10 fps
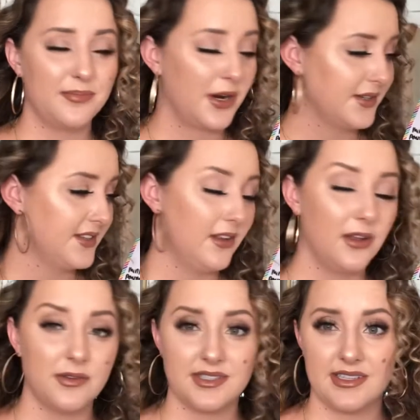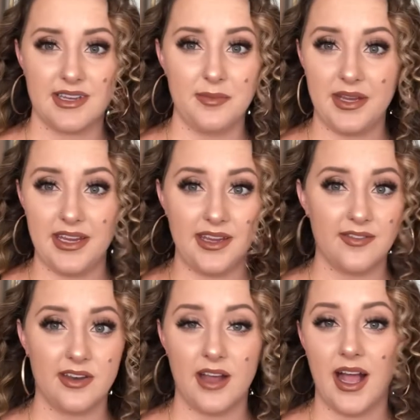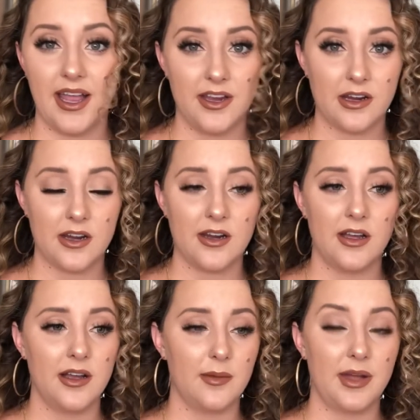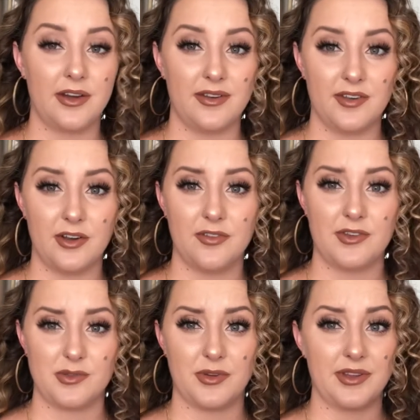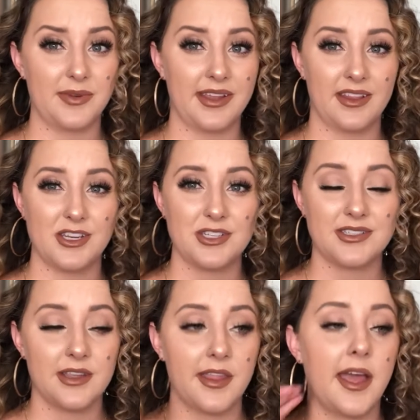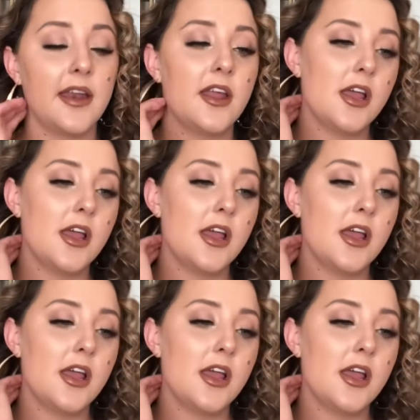Personal loans can be even higher. I don't even know if there's really regulations on that.